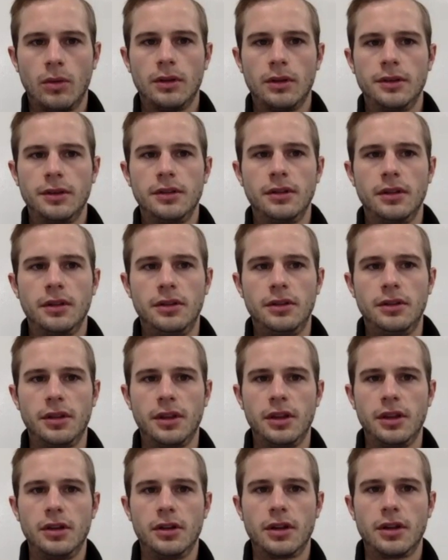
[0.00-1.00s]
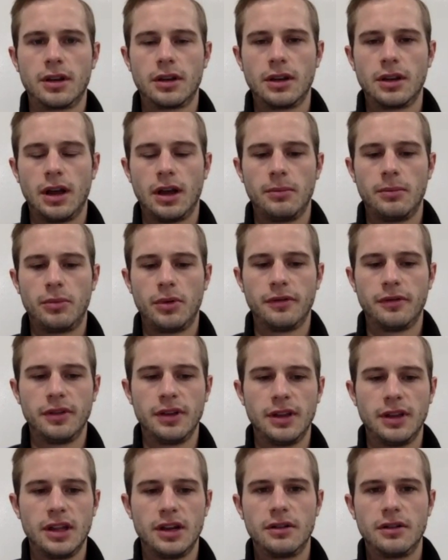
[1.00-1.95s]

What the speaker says: Well, do you think you could briefly